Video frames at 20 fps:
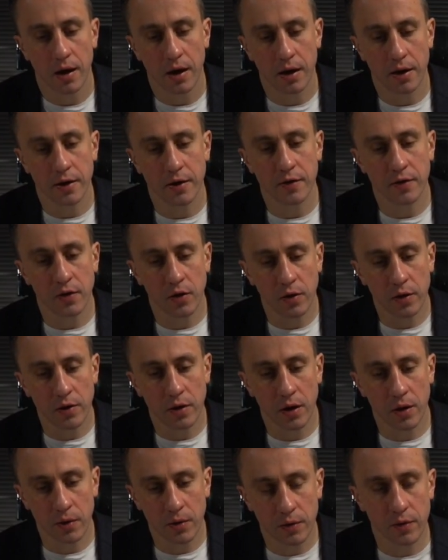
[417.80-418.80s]
install a
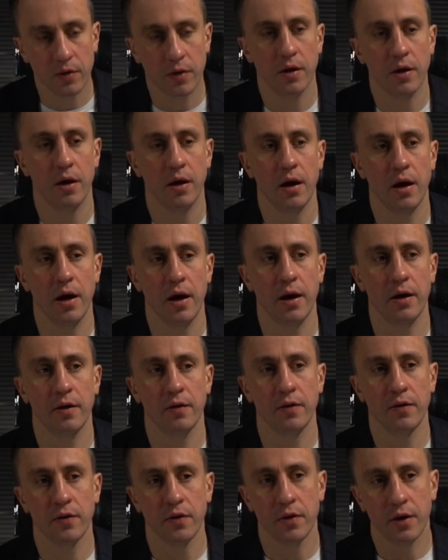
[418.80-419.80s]
node, and
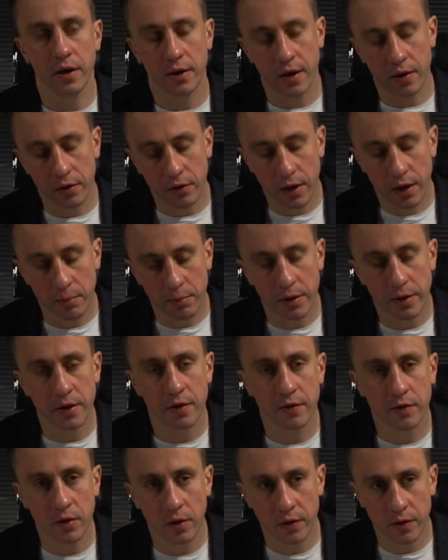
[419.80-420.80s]
another company
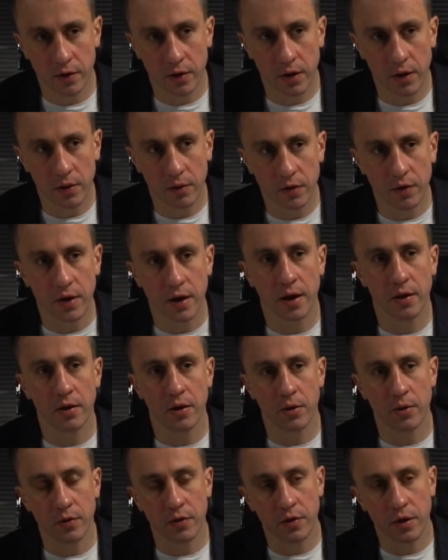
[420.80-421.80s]
installs a node, and
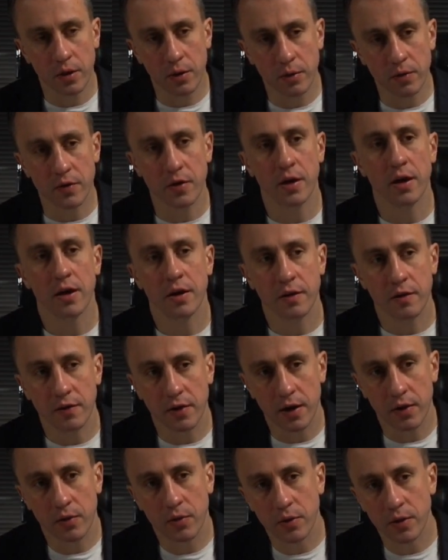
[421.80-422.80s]
those nodes
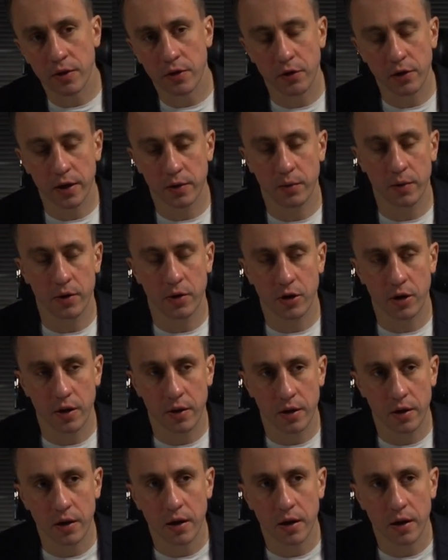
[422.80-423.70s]
start to interact with each other.